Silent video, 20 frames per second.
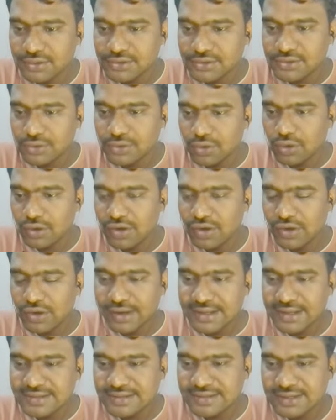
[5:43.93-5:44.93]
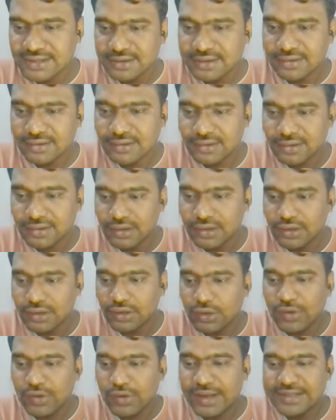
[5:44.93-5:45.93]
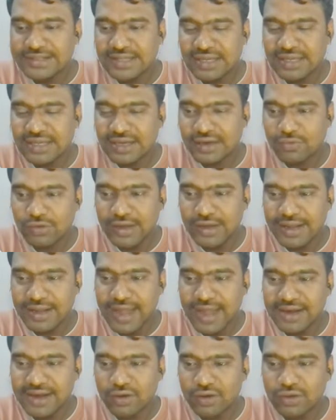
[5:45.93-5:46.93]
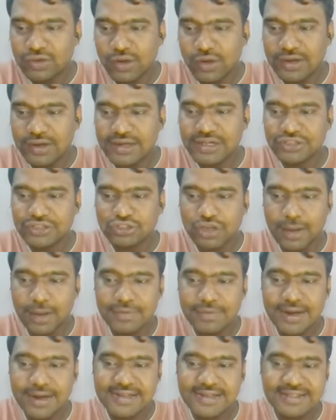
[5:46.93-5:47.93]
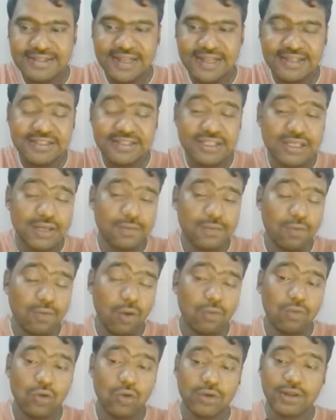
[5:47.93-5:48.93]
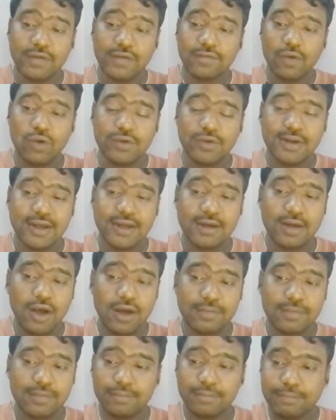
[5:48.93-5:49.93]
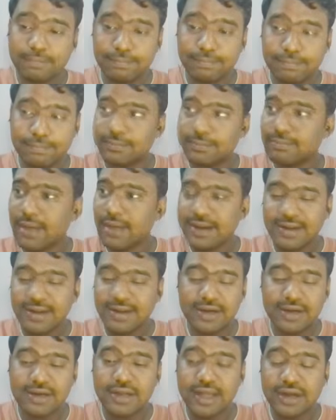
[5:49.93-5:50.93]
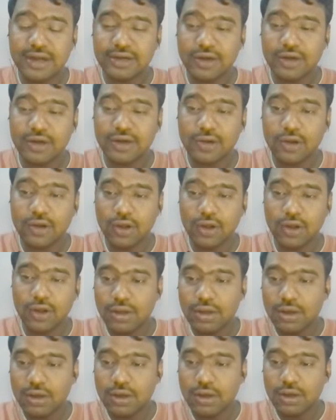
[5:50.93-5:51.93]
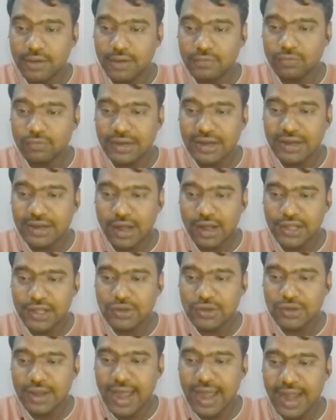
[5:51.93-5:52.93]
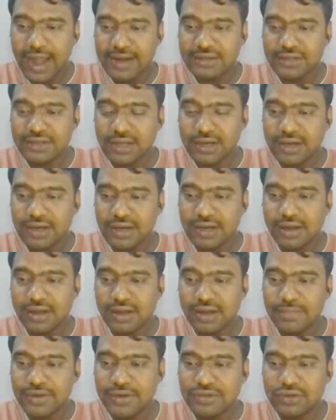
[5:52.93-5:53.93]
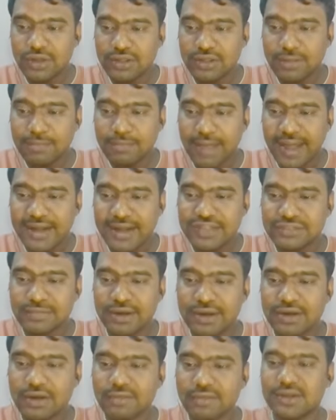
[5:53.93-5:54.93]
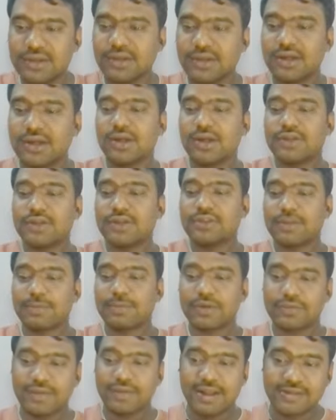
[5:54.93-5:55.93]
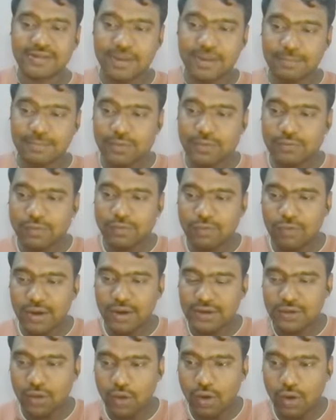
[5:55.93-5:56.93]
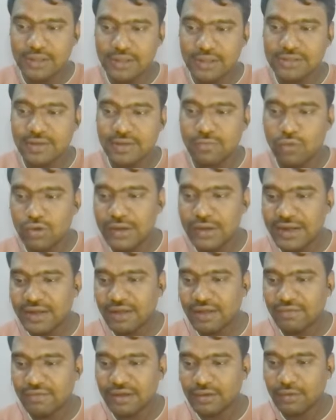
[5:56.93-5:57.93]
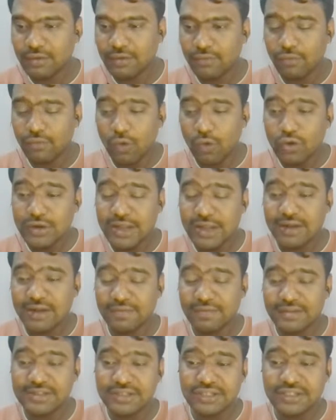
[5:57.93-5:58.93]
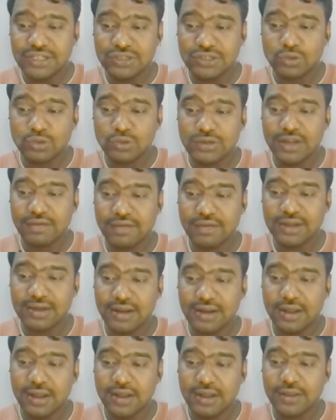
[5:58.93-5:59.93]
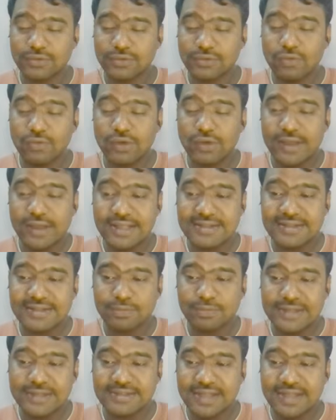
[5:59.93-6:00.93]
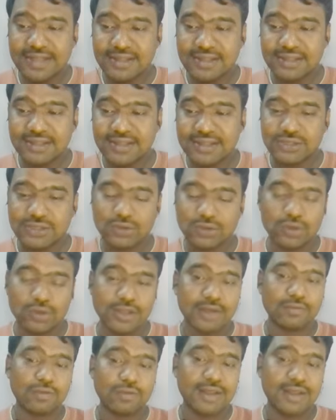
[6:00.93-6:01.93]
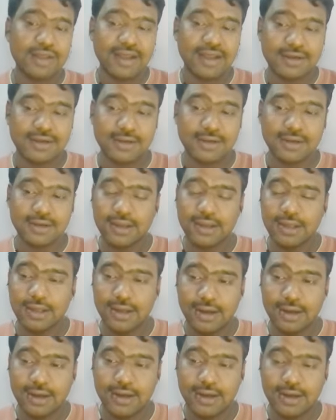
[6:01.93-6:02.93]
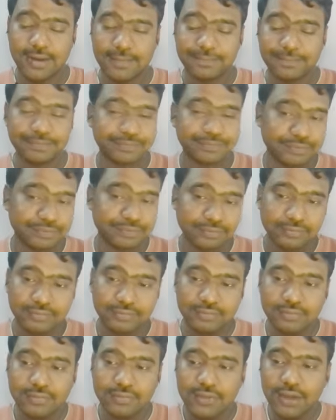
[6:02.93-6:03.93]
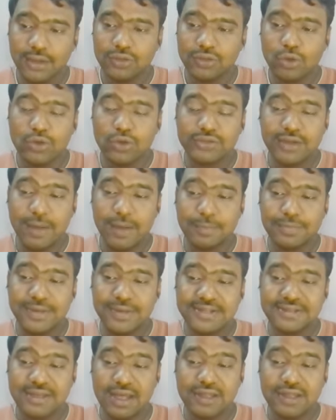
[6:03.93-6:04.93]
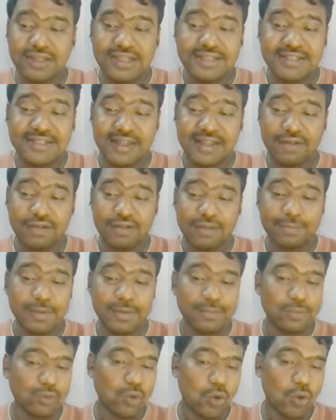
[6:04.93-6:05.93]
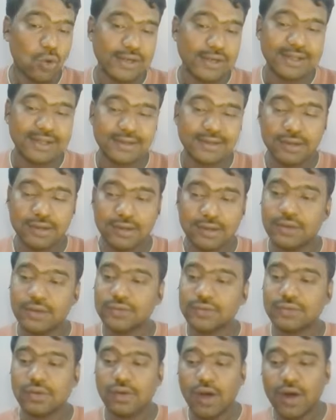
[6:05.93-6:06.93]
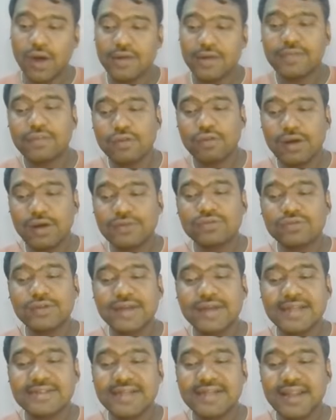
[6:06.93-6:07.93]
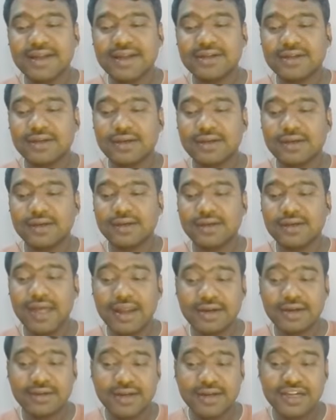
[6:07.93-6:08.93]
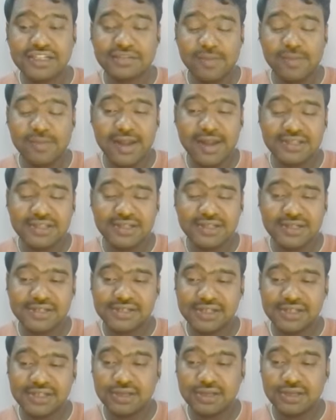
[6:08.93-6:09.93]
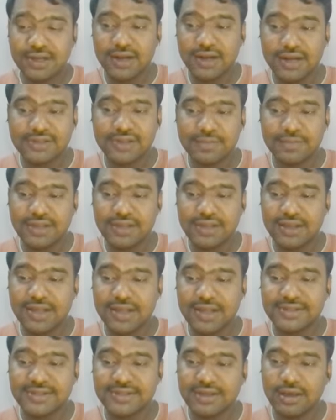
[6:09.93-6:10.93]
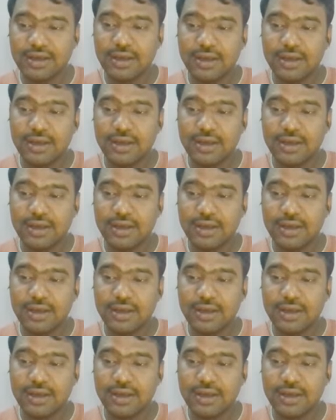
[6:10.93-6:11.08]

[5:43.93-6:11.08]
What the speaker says: So here you can see here we can add our targeted job titles like CEO, owner, founder, or marketing director and all. Or you can also add the data based on the management level. Suppose, for example, we want all the owner level, founder level, C-suite level. So we can simply select this so that we will get uh, those companies, these level people only. So, or if you want, we can select directors, managers, senior, or something else.